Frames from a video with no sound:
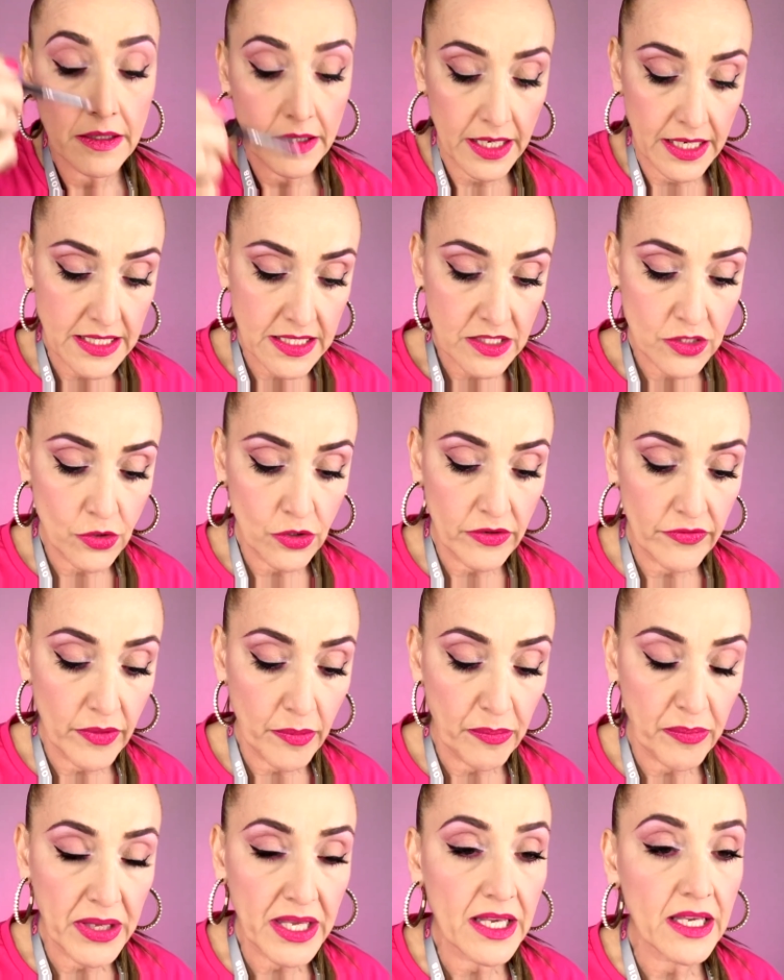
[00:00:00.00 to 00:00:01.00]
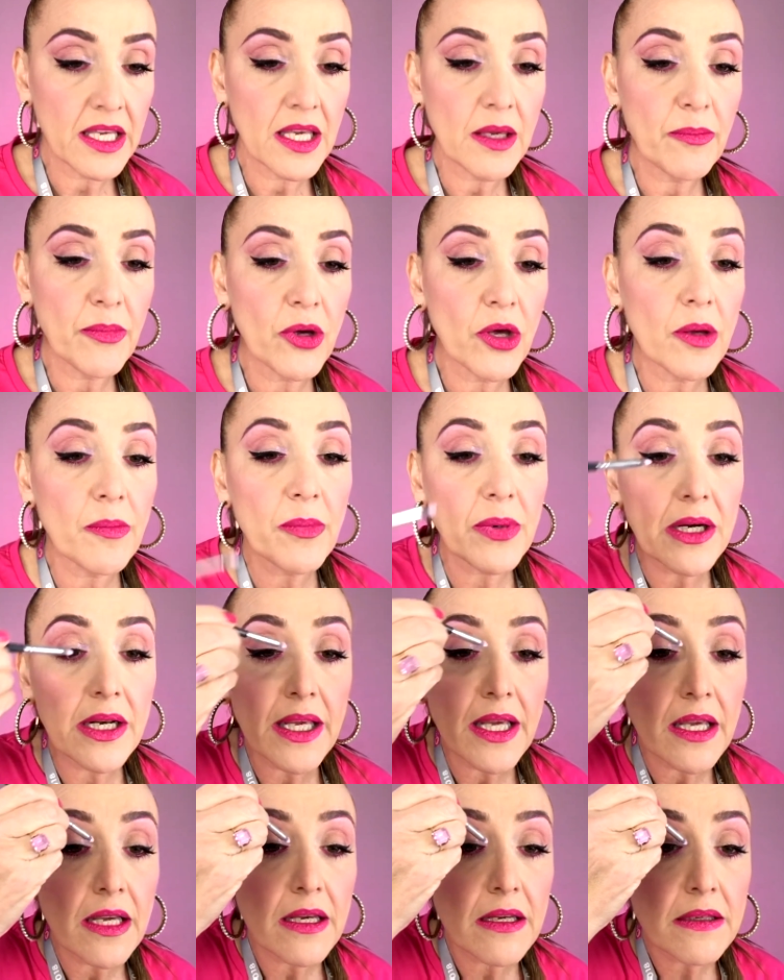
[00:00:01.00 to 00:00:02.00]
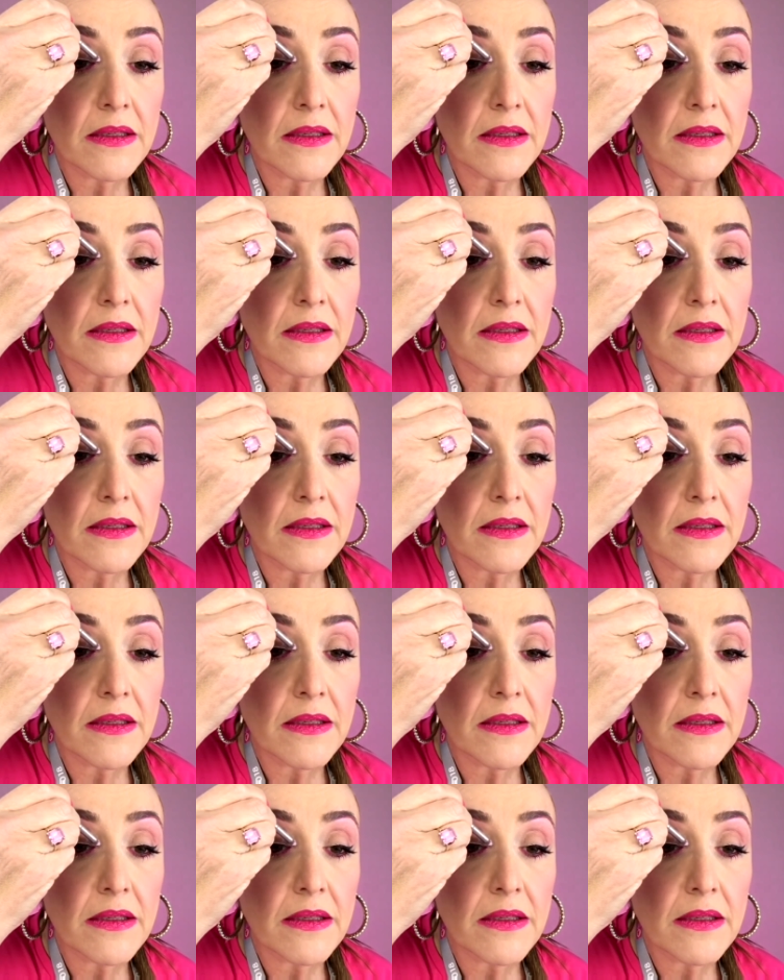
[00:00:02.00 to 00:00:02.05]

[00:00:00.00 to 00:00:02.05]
It's sort of a pinky purpley.